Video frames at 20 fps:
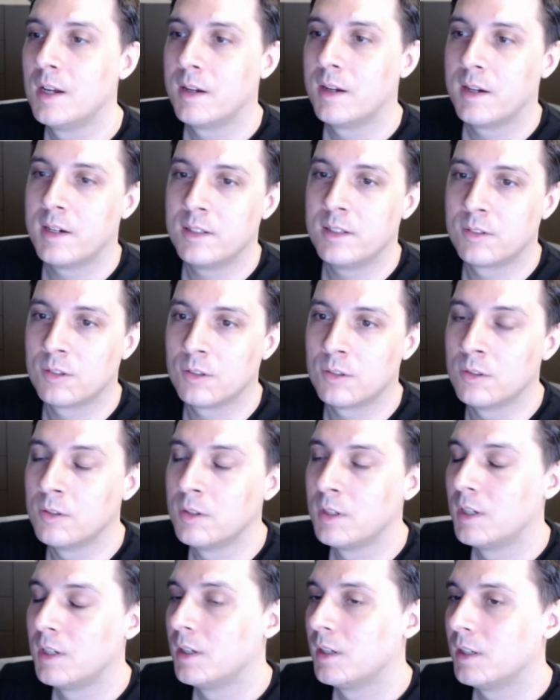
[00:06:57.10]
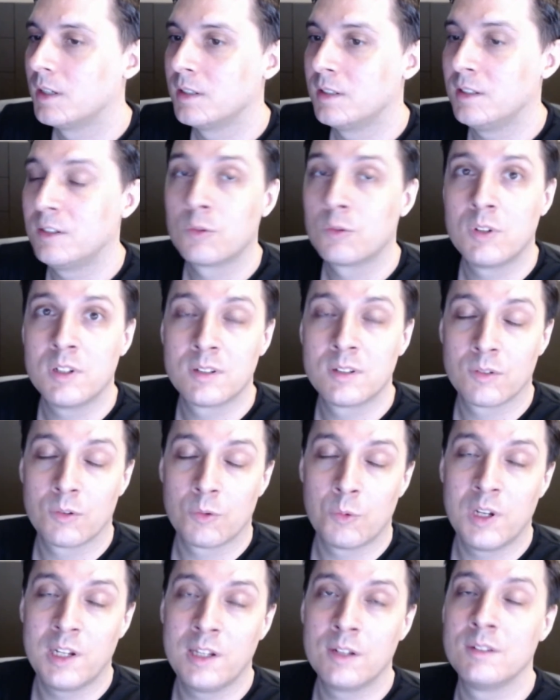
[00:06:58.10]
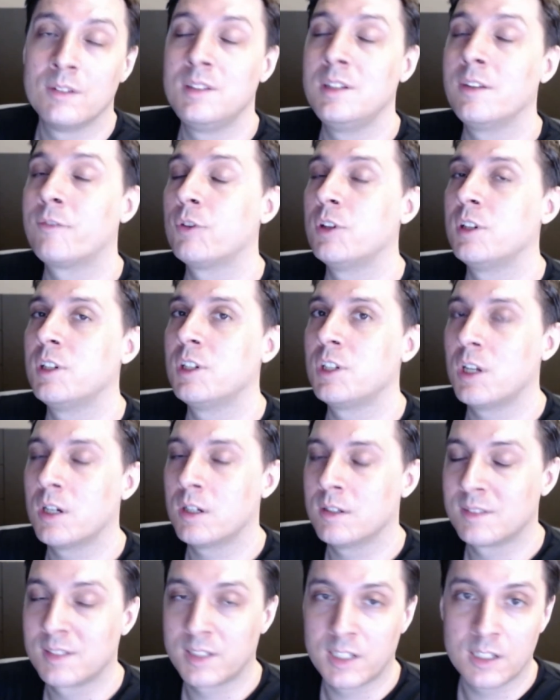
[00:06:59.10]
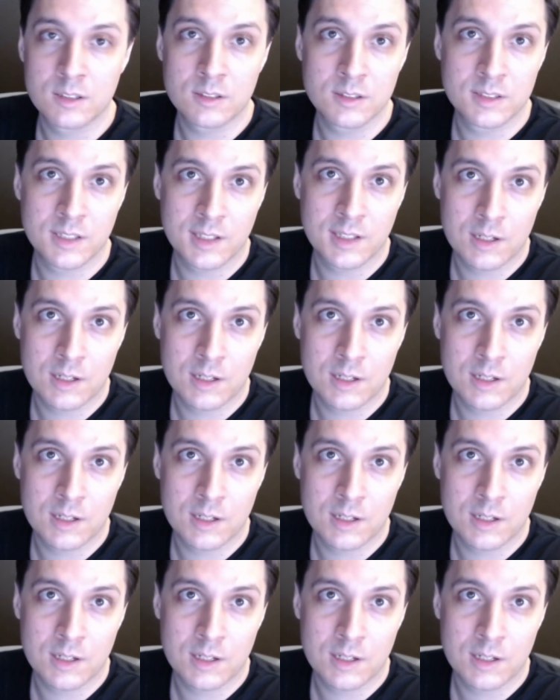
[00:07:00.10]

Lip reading: And so this was really a different skill that